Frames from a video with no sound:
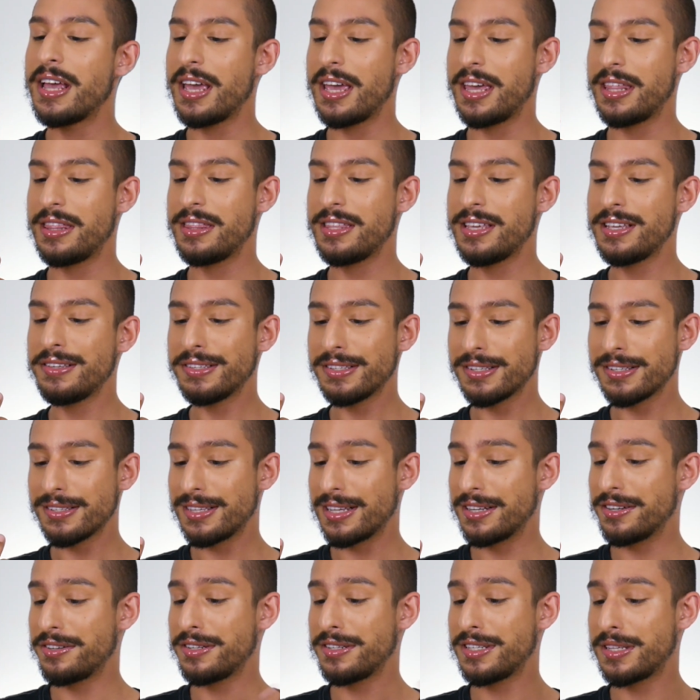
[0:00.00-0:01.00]
And this is
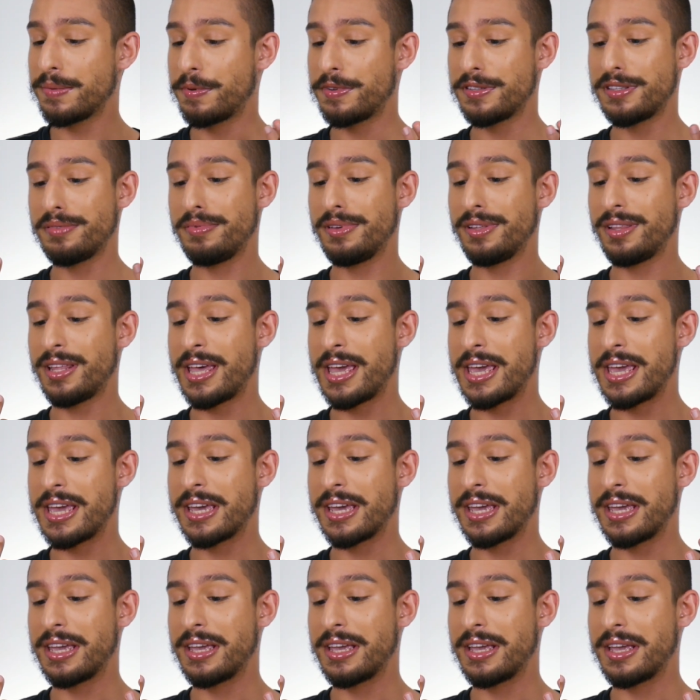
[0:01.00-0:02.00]
essentially supposed to be
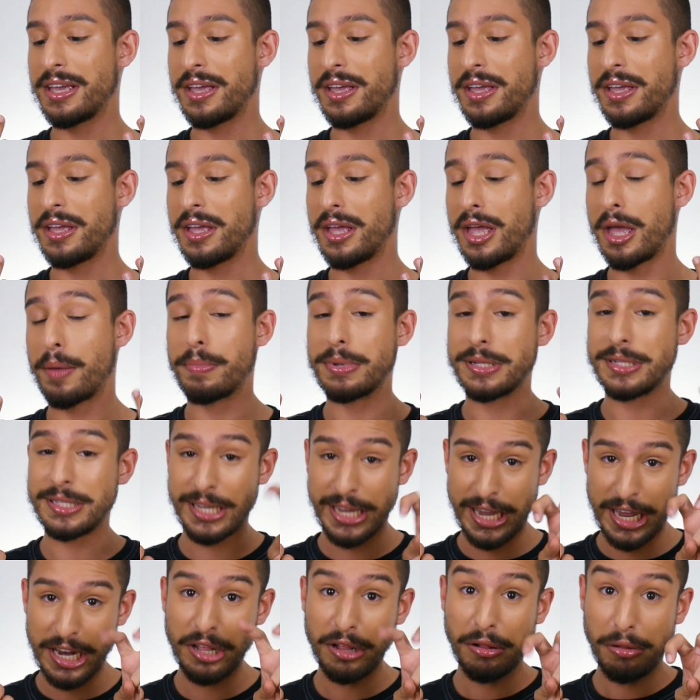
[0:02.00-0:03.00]
like a
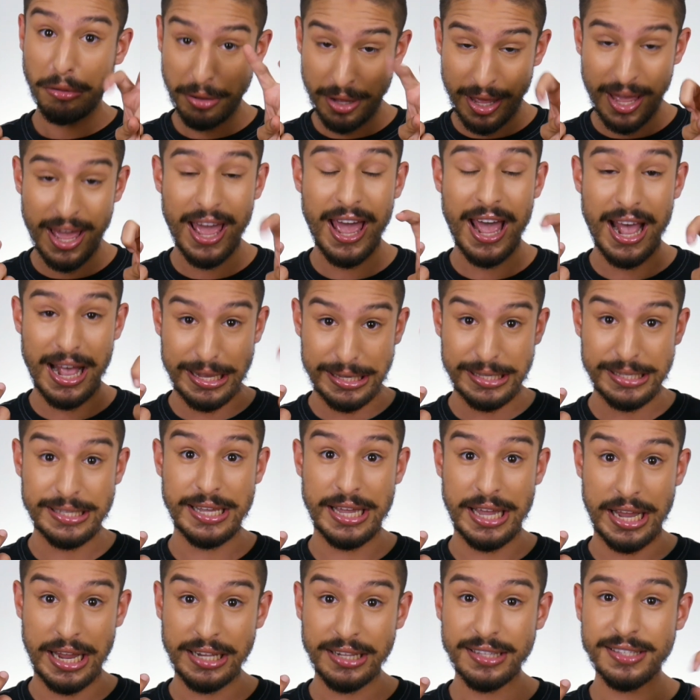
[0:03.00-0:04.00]
botanical
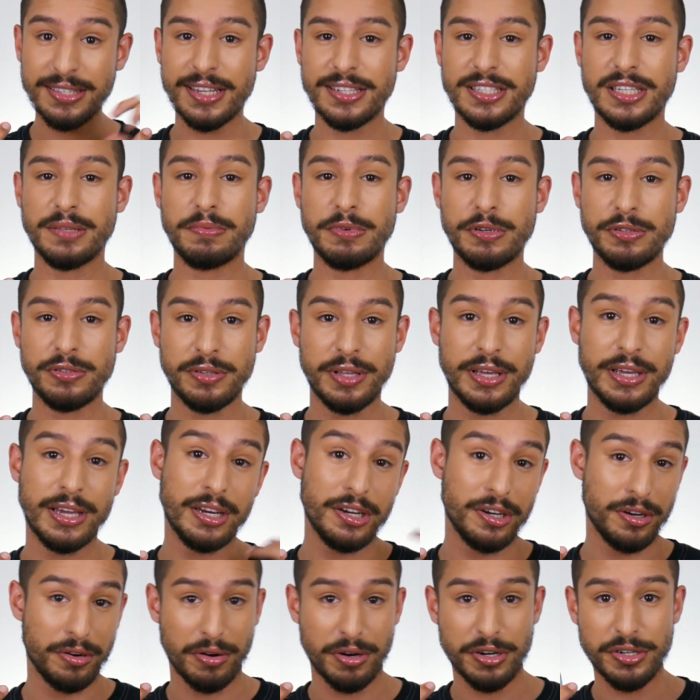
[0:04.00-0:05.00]
essence that's supposed to
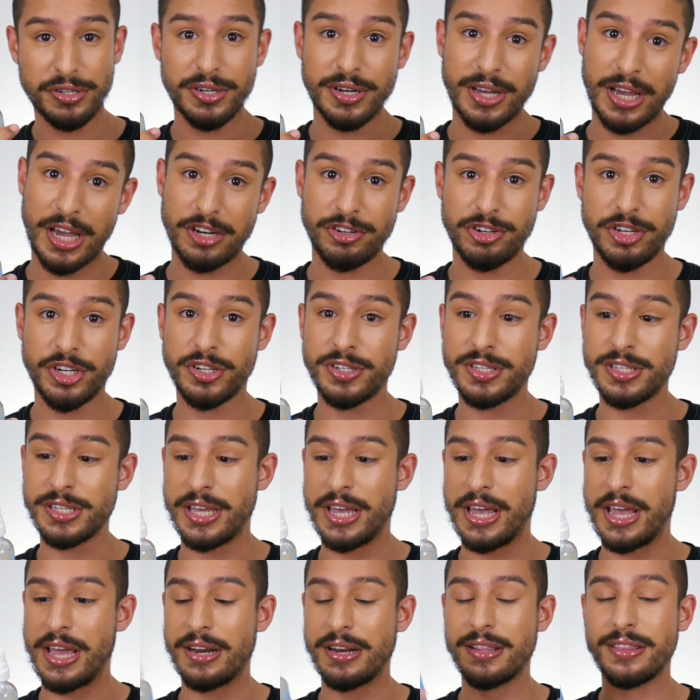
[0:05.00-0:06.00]
like nourish and hydrate your
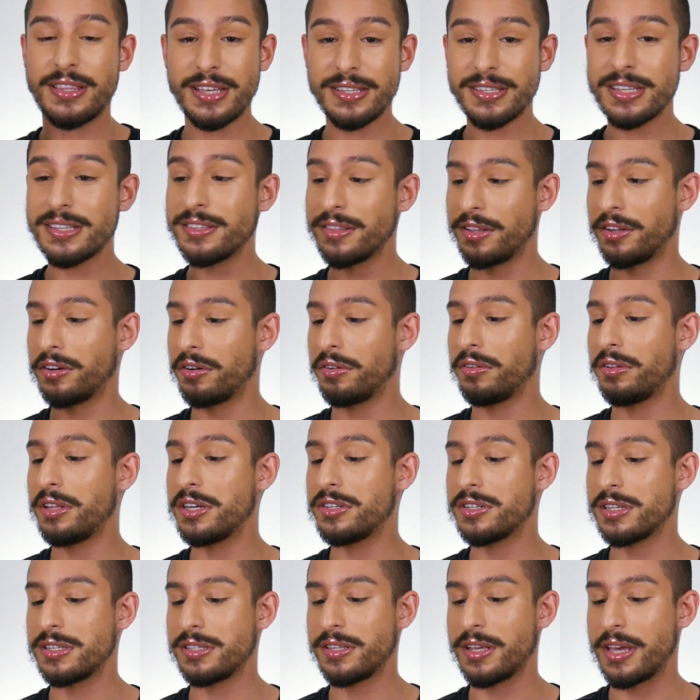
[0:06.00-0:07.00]
skin. This is literally
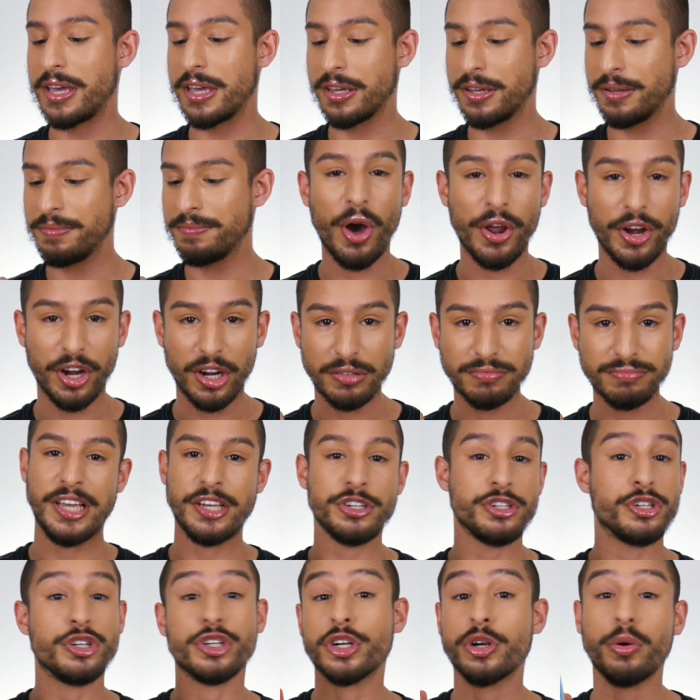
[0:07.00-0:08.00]
just like water, like
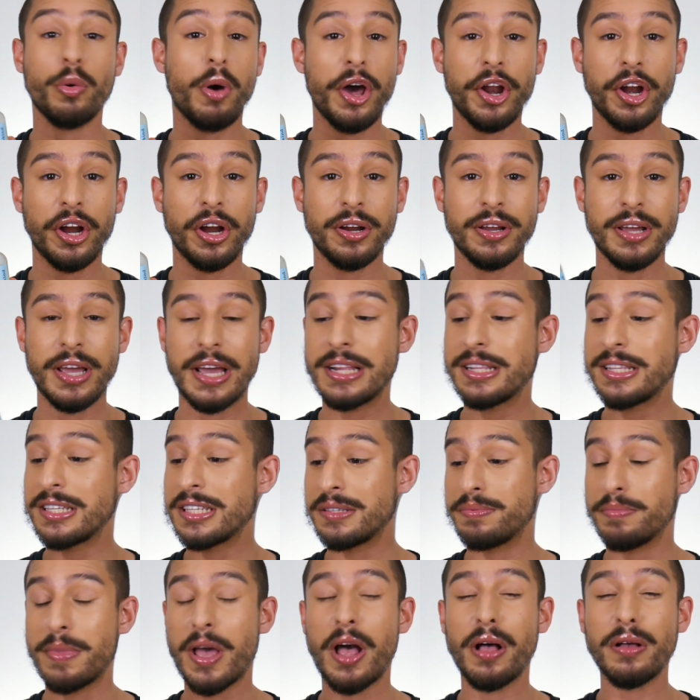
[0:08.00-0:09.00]
sugar water. It
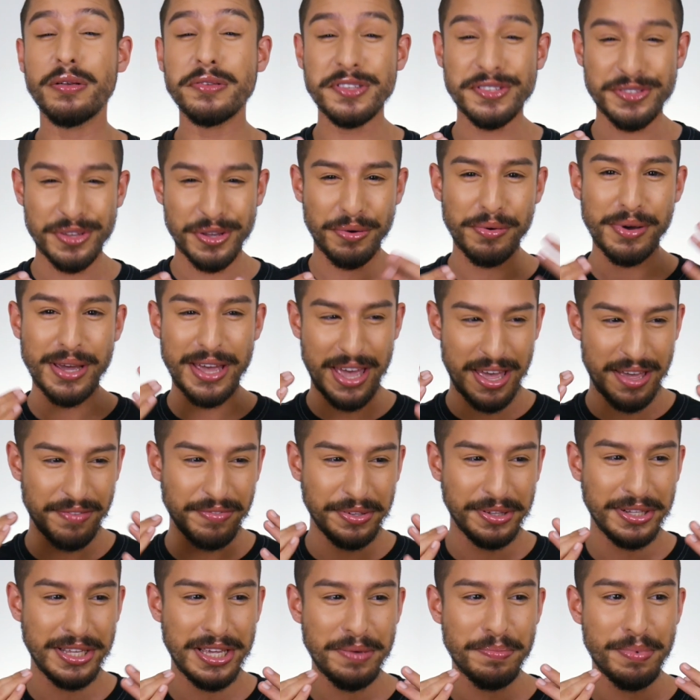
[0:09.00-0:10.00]
smells so
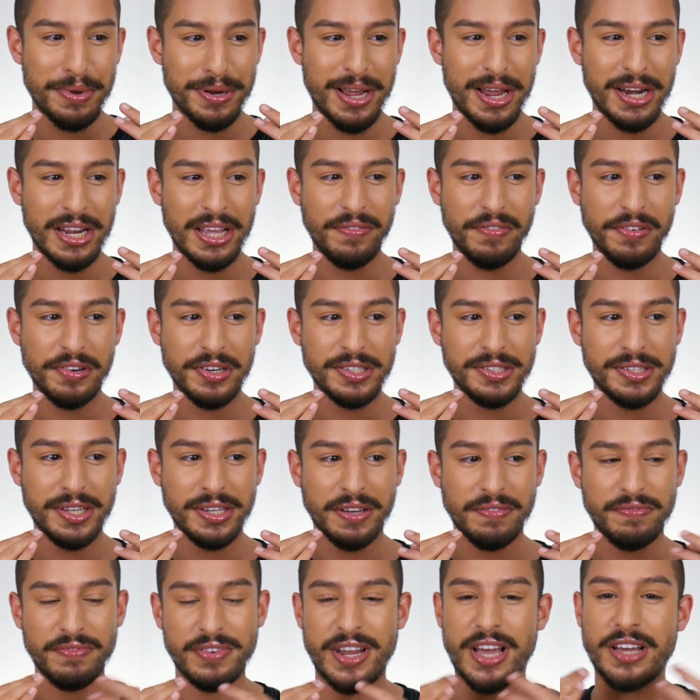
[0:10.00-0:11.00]
heavily, but not even just
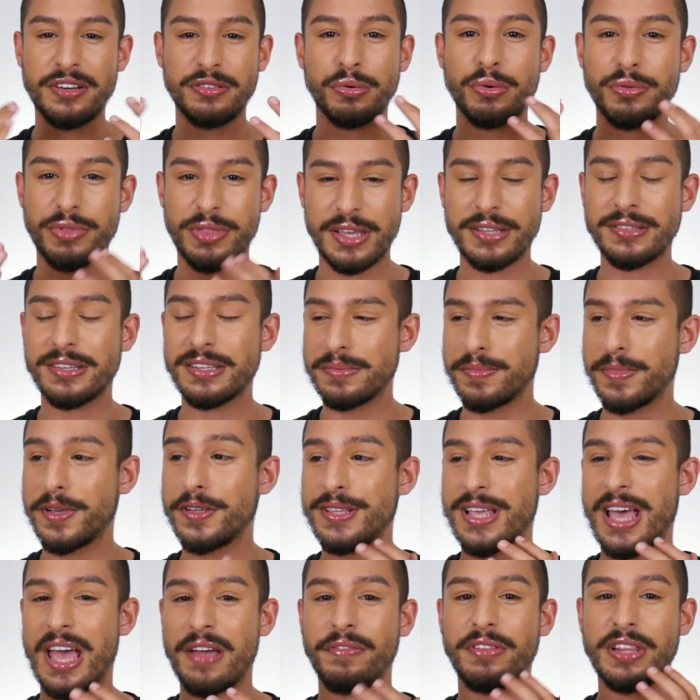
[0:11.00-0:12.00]
like of natural things. It
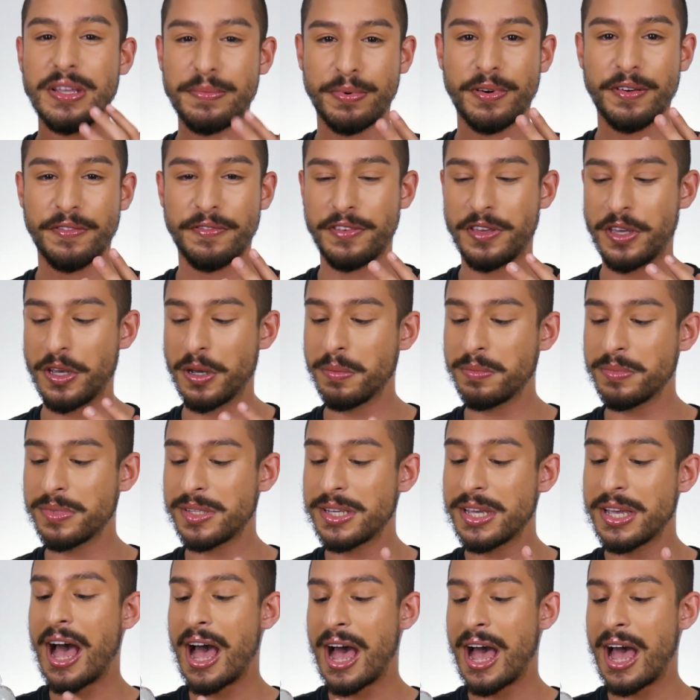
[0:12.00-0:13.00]
smells heavily
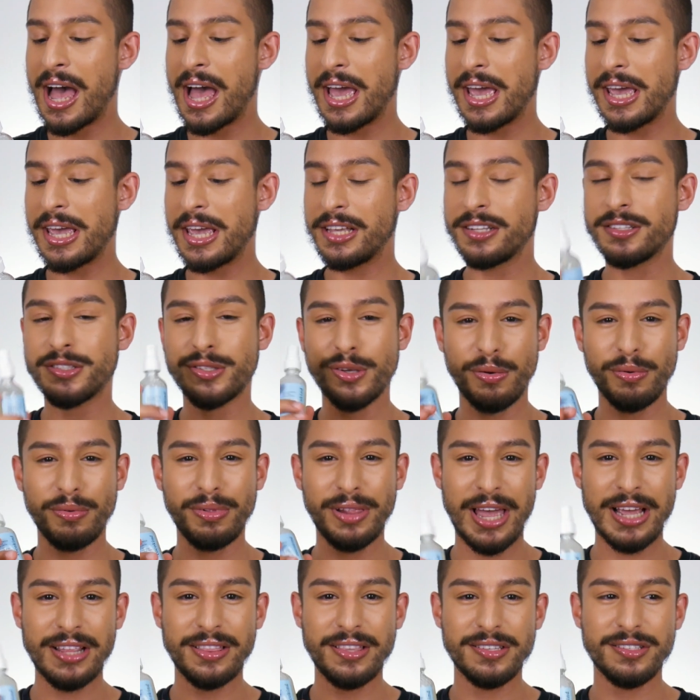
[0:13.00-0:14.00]
perfumed. I don't
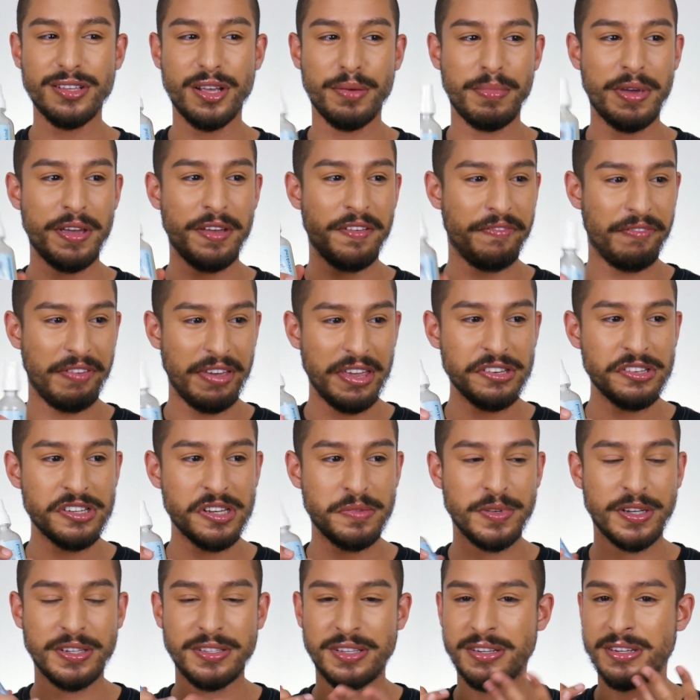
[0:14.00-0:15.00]
like this on my face
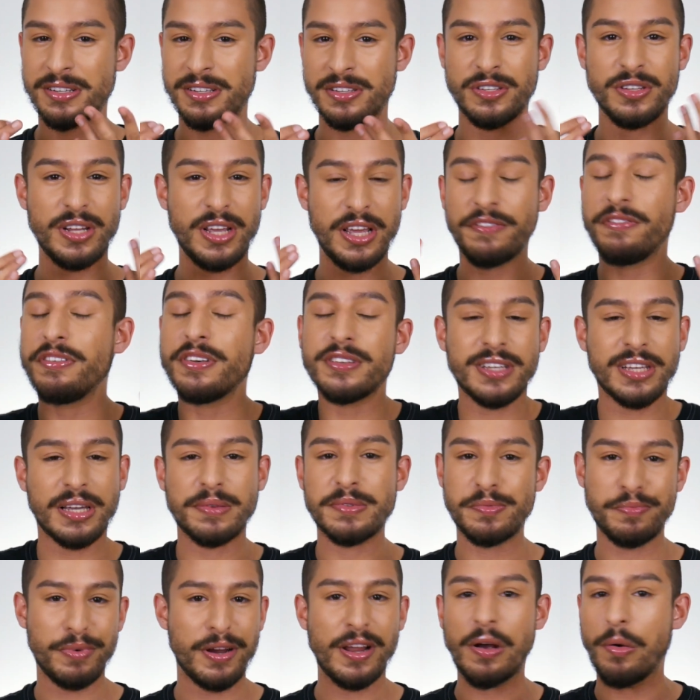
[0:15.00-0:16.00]
just because it doesn't, it feels like
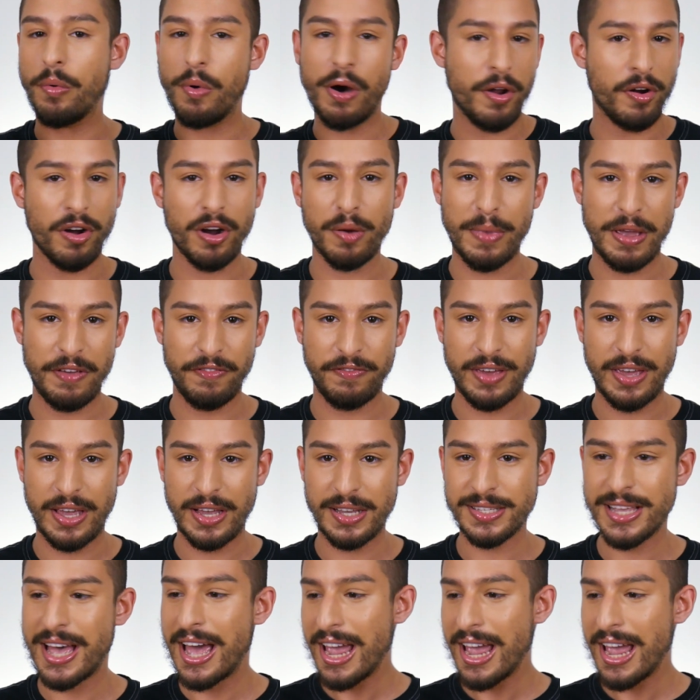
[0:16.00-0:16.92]
I'm spraying water on my face.